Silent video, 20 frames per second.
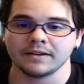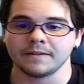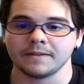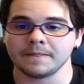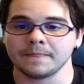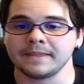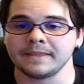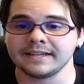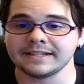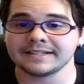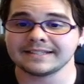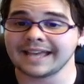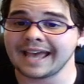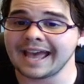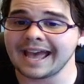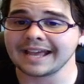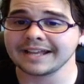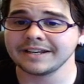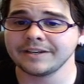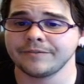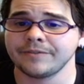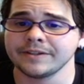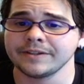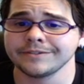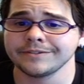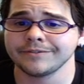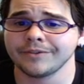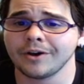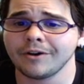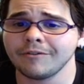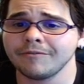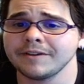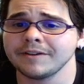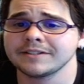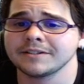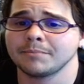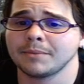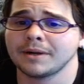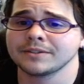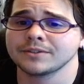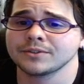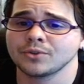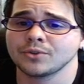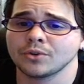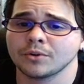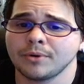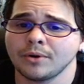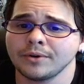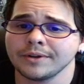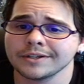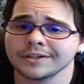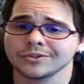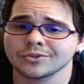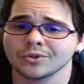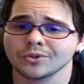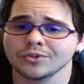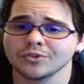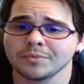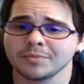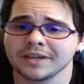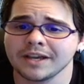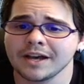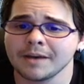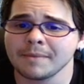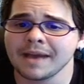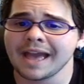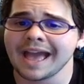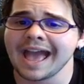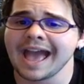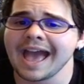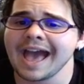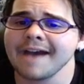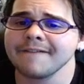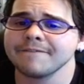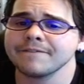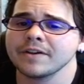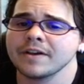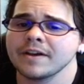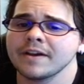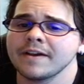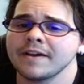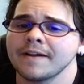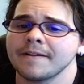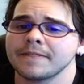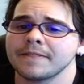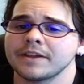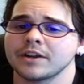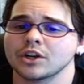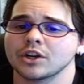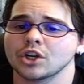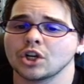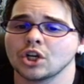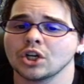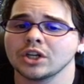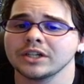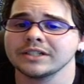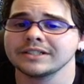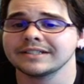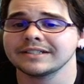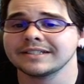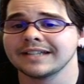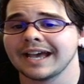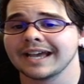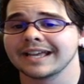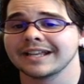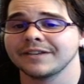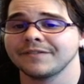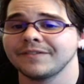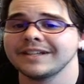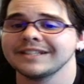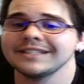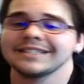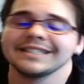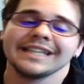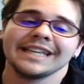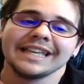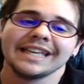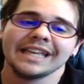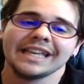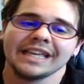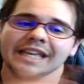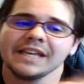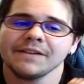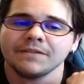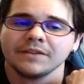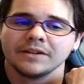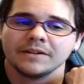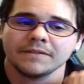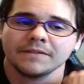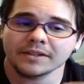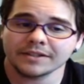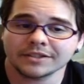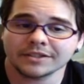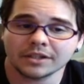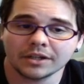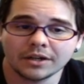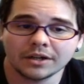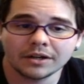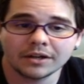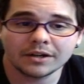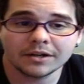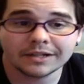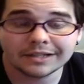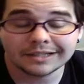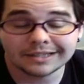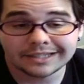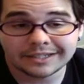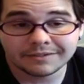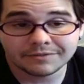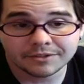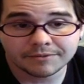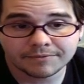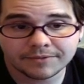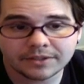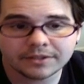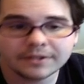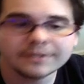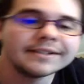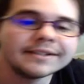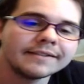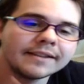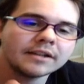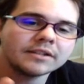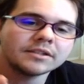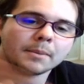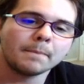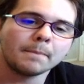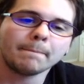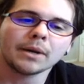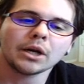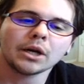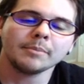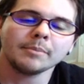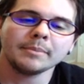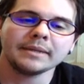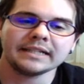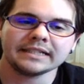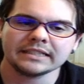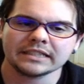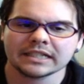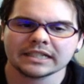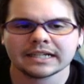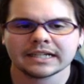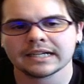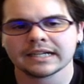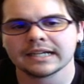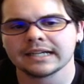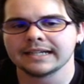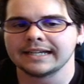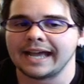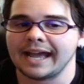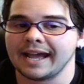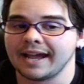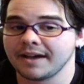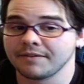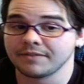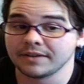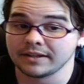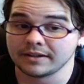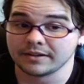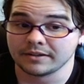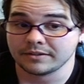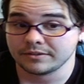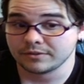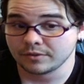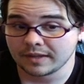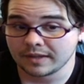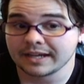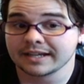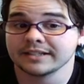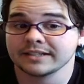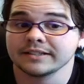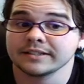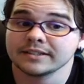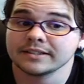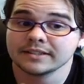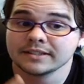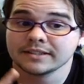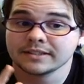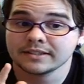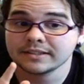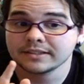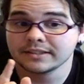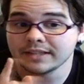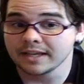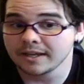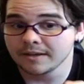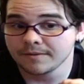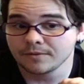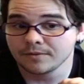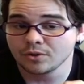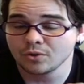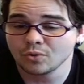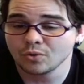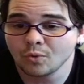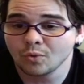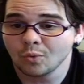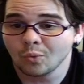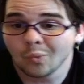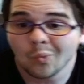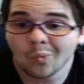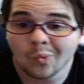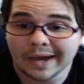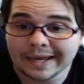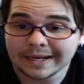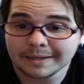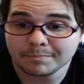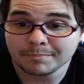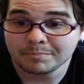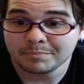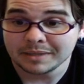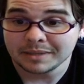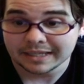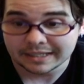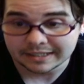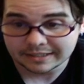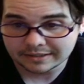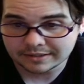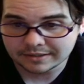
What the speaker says: The attack and defense of all face-up monsters your opponent controls become half their current attack and defense, even if this card leaves the field, and that is a permanent halving. So that can save you quite a bit.